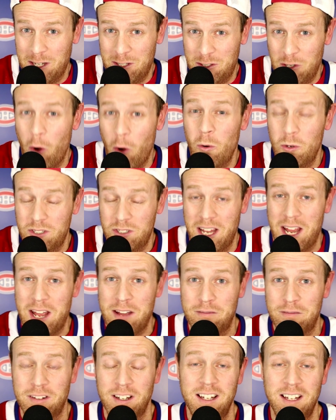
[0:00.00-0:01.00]
toe
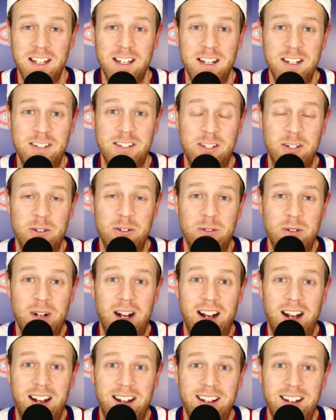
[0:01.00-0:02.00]
save to
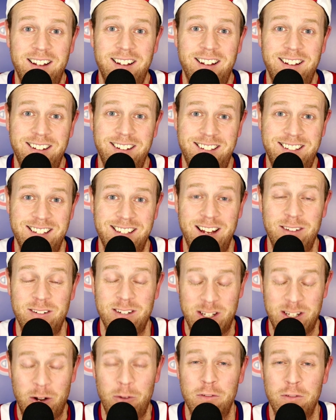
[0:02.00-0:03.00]
it
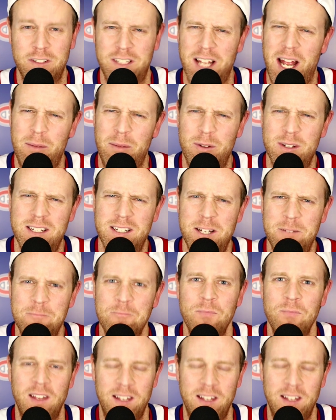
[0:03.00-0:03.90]
was in overtime, wasn't it?